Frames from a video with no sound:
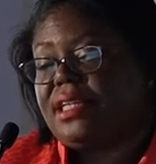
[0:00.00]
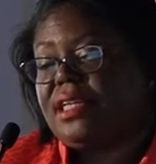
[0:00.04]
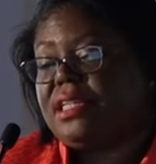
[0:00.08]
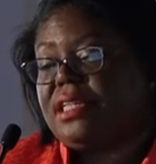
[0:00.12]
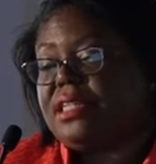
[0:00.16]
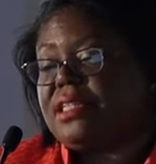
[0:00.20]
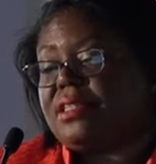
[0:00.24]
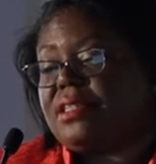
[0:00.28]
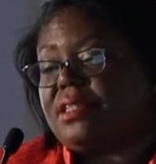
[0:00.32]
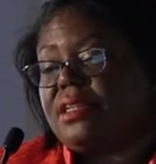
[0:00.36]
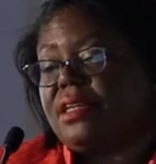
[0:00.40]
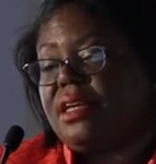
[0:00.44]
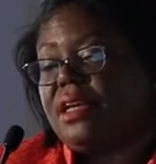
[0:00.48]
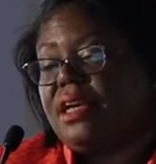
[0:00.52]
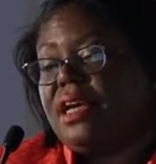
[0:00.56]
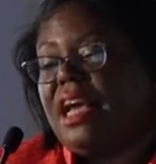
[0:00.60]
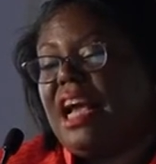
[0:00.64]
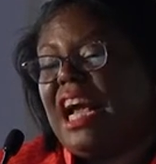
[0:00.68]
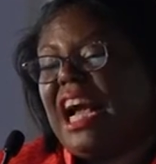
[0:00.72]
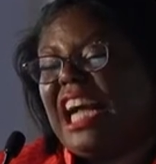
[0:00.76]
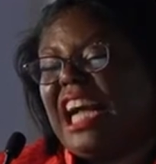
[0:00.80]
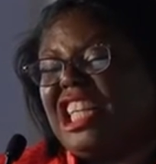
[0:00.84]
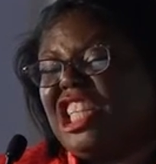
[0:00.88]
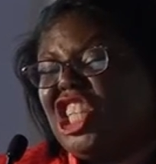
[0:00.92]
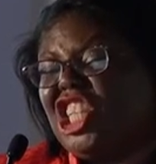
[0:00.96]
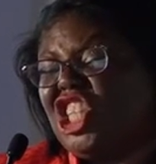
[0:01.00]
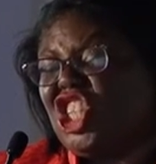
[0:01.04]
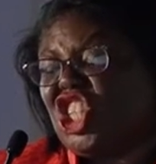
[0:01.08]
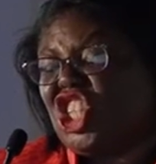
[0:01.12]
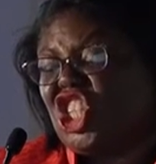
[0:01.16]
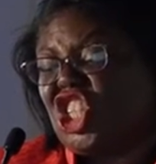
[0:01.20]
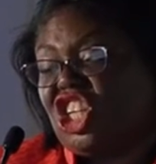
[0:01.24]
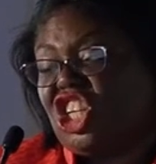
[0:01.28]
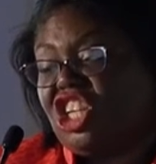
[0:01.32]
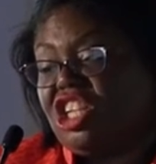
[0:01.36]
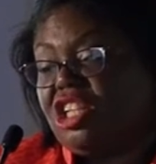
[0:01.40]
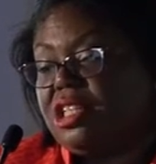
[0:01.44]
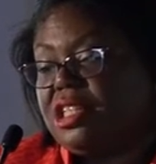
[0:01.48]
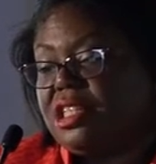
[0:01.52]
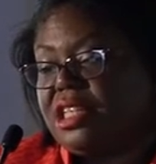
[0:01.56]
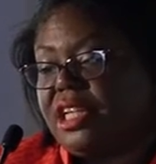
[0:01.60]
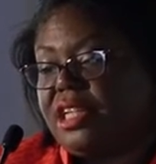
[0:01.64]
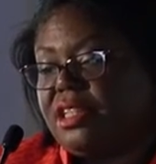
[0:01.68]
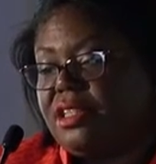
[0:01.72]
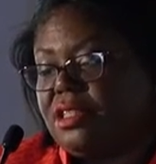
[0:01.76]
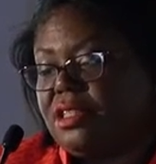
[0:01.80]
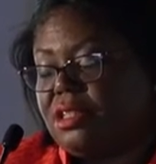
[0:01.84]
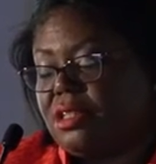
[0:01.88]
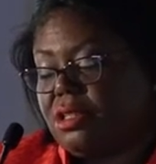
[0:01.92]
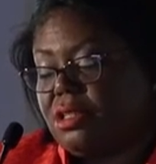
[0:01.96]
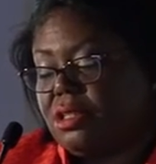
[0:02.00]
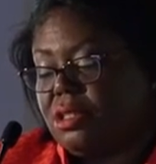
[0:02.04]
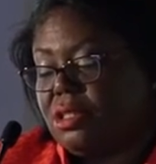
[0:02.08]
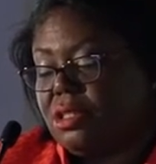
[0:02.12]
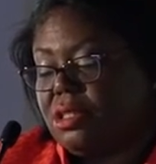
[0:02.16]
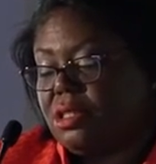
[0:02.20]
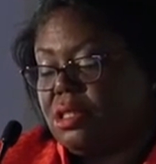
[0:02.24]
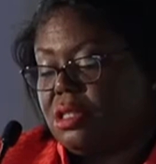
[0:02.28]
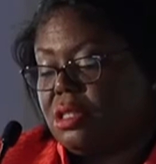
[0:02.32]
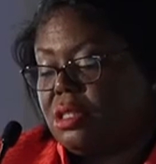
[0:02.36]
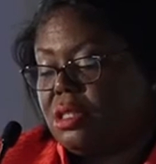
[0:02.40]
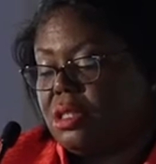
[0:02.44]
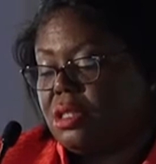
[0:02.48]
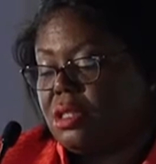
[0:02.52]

is a digital census.